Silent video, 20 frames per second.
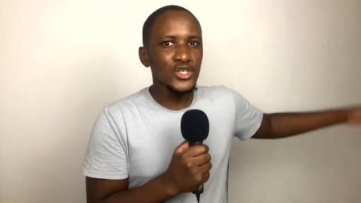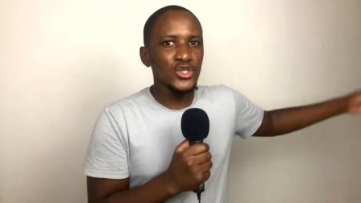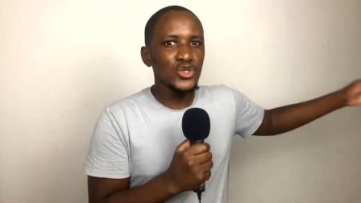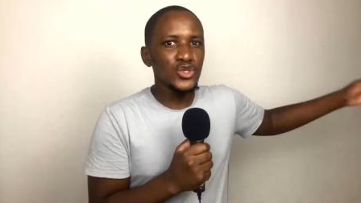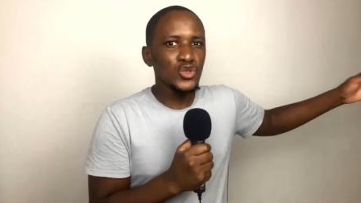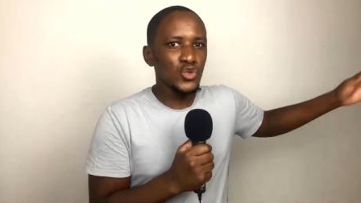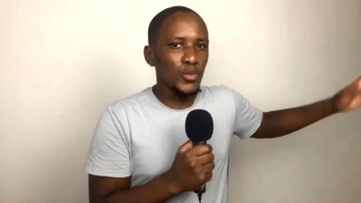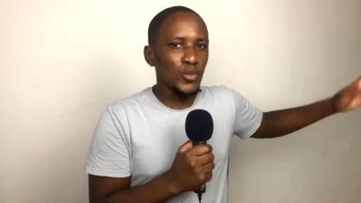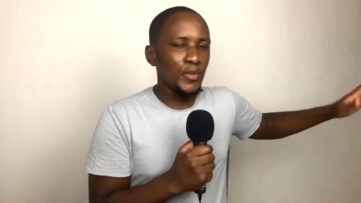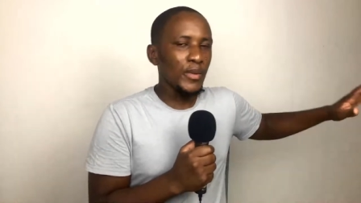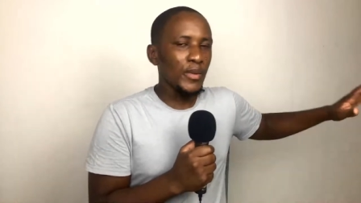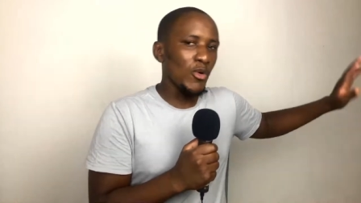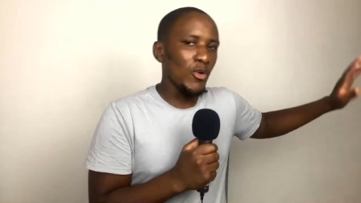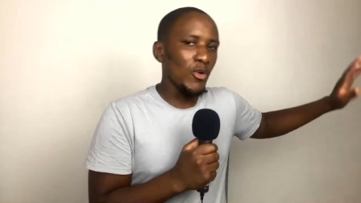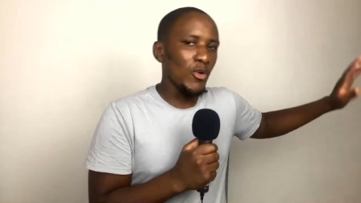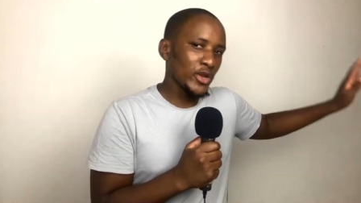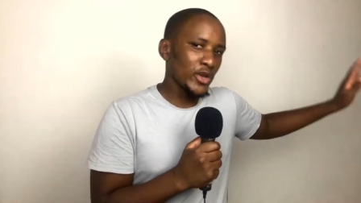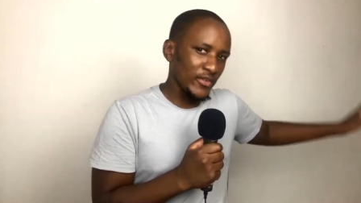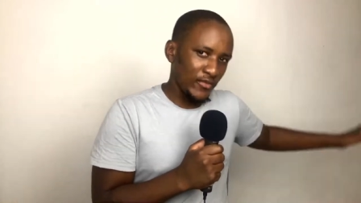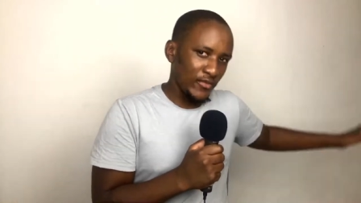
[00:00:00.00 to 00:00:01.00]
to be more
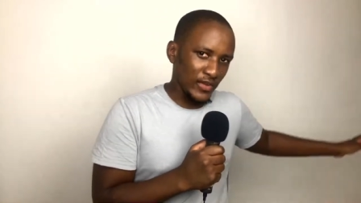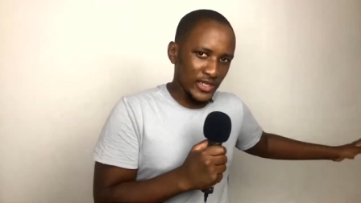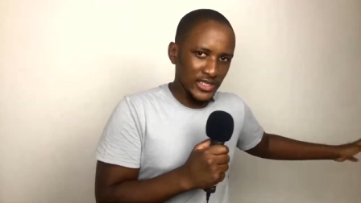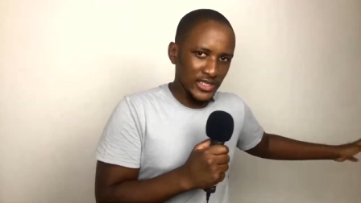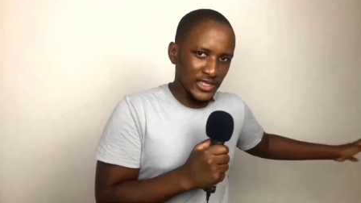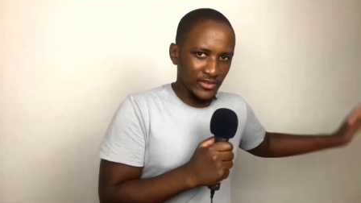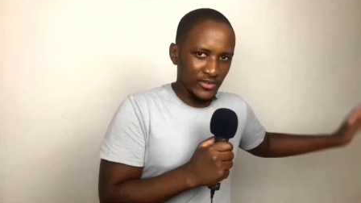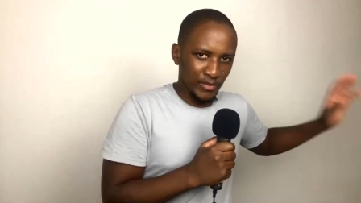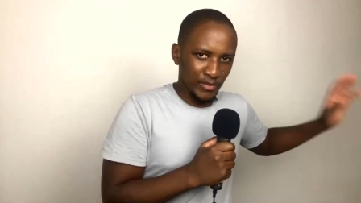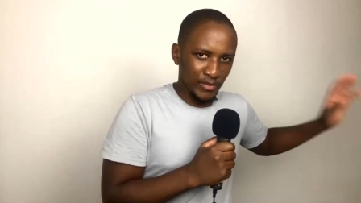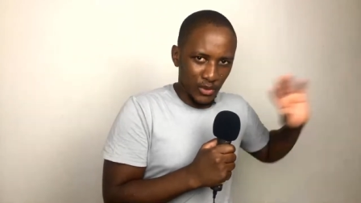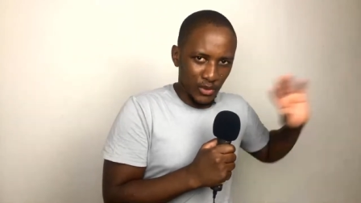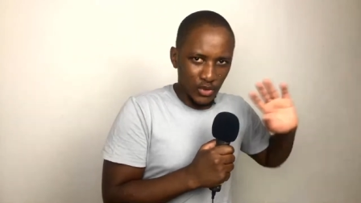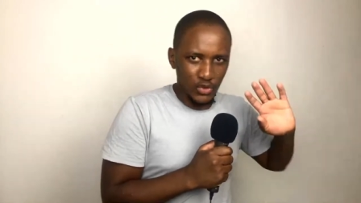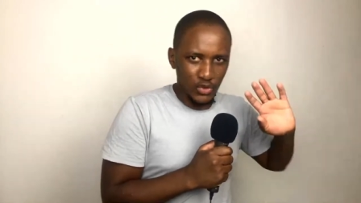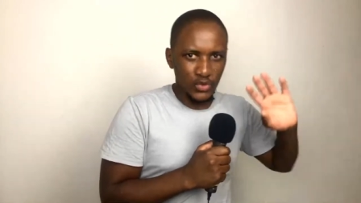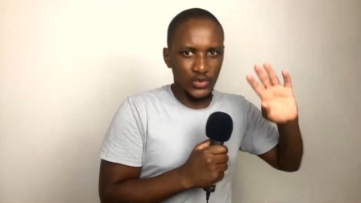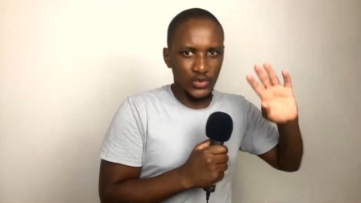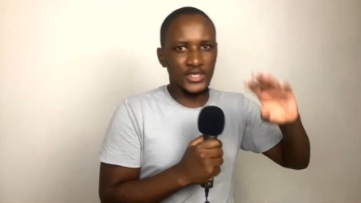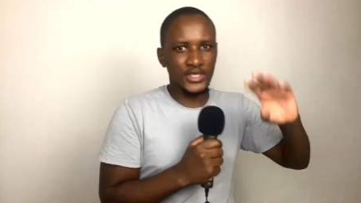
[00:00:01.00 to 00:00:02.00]
defensive
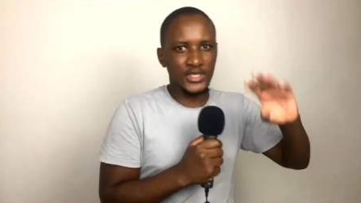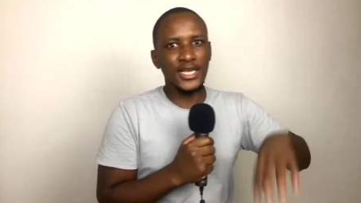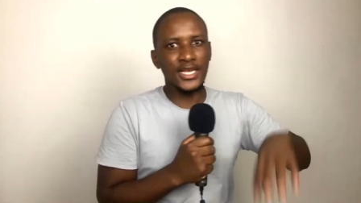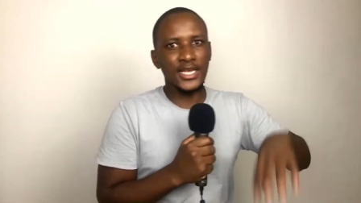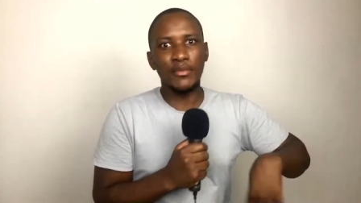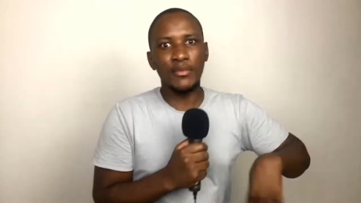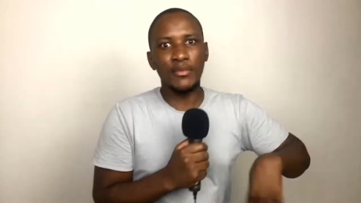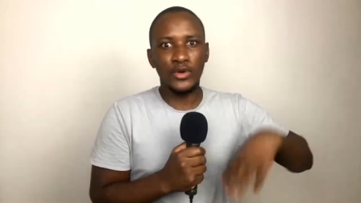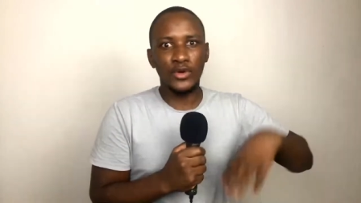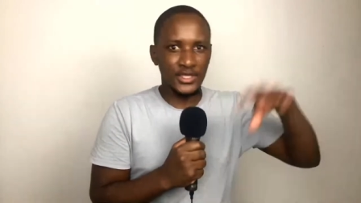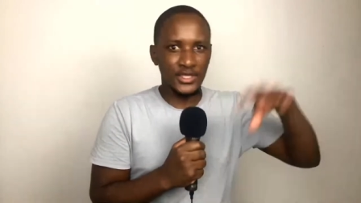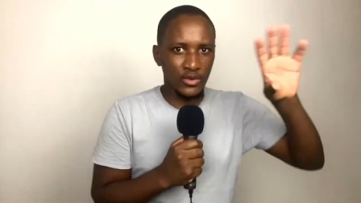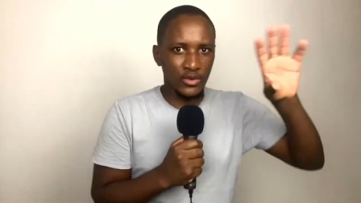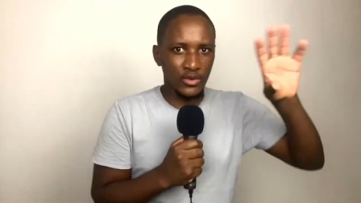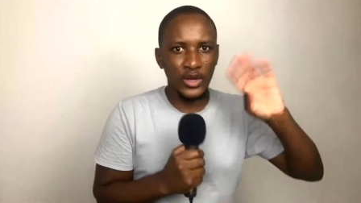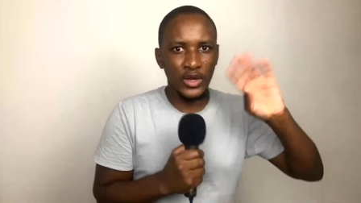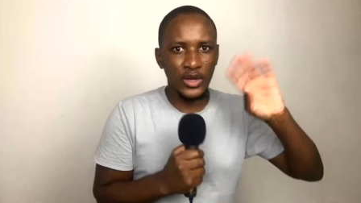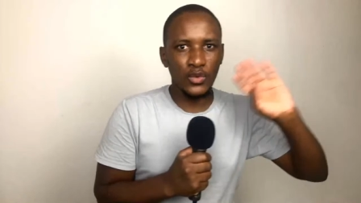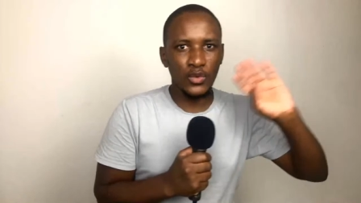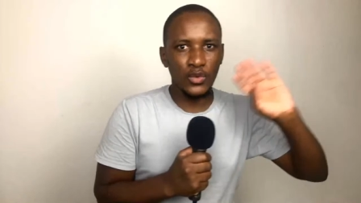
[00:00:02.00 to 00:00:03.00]
because Ustebe was the
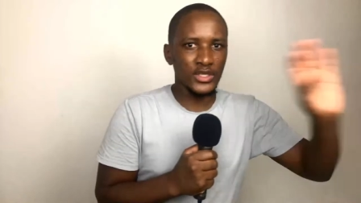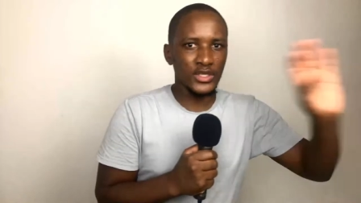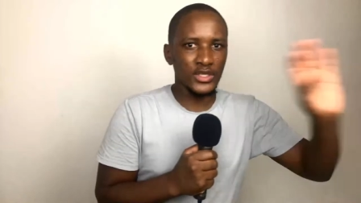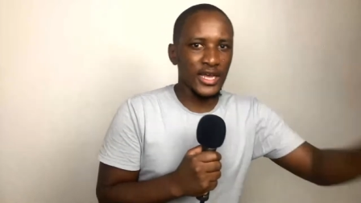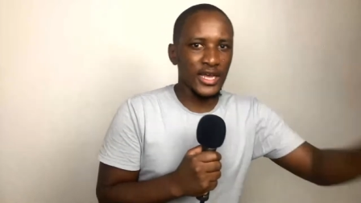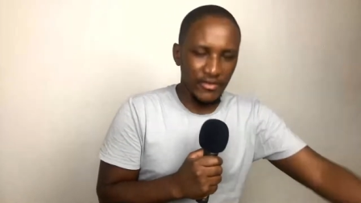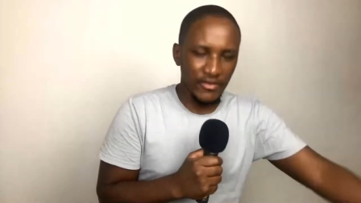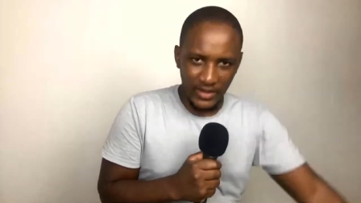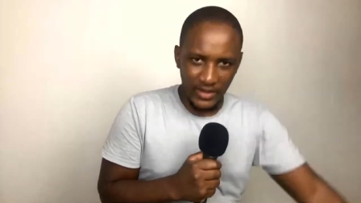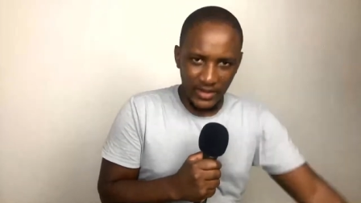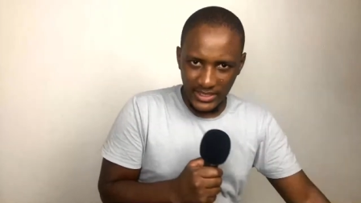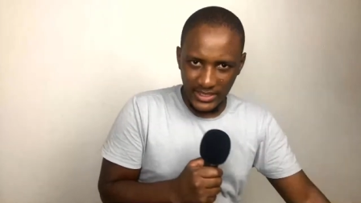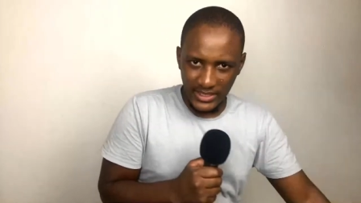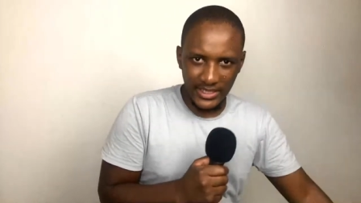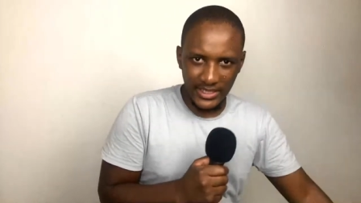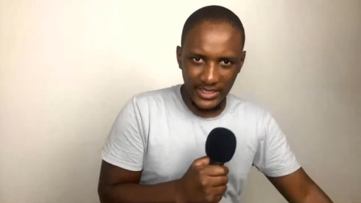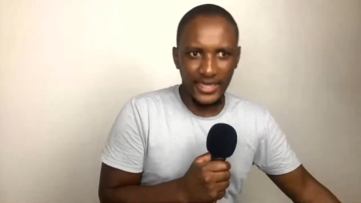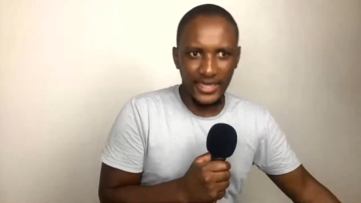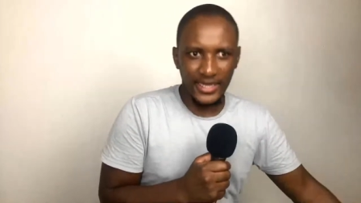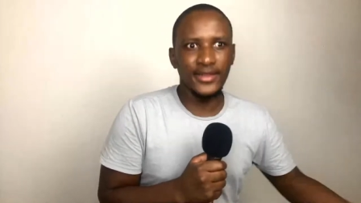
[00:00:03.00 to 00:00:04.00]
one who was
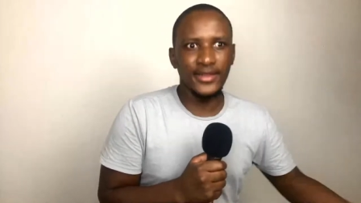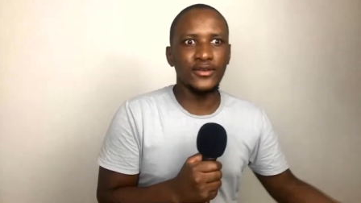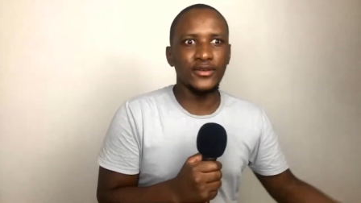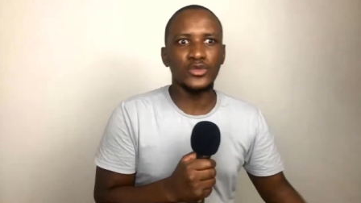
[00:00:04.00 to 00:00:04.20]
advancing and then